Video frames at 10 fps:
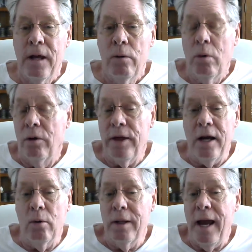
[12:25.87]
Well, they
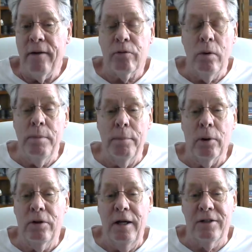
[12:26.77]
only have to
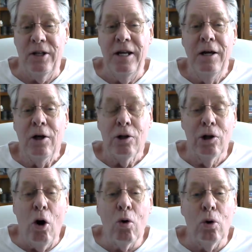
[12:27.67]
remember that the
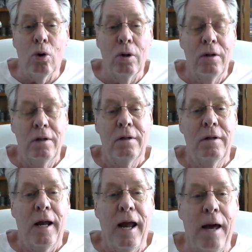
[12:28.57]
local
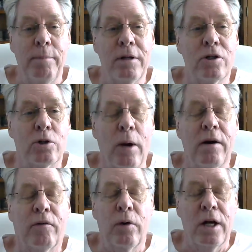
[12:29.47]

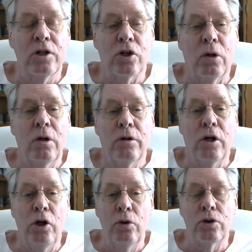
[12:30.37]
administrator credential, the
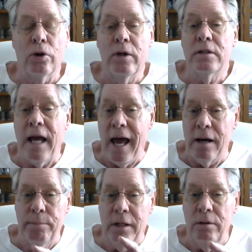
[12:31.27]
user is
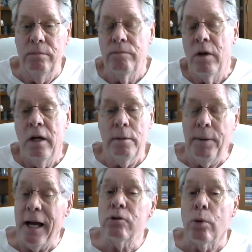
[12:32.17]
admin, and the
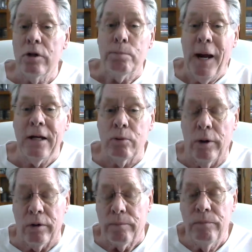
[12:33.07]
password is
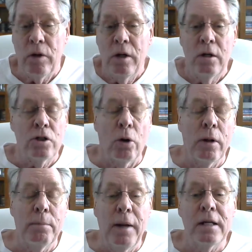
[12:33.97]
password. So
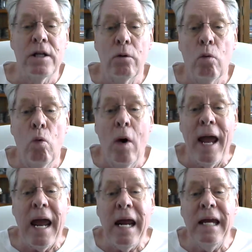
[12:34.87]
it makes it
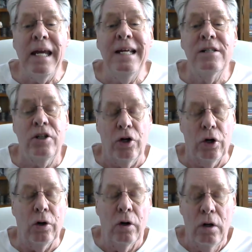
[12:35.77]
way
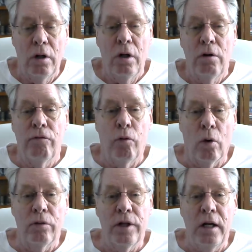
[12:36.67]
easier
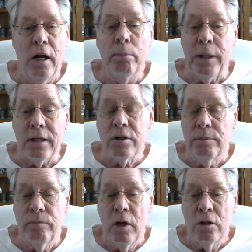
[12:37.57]
for the help desk.
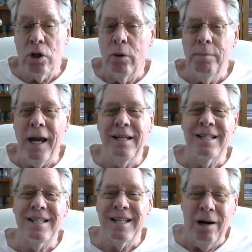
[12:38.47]
So it made
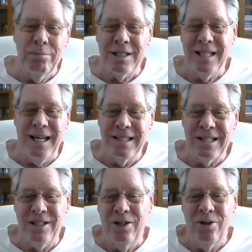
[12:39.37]
some
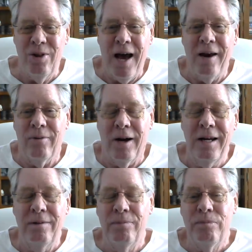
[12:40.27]
sense to do that, right?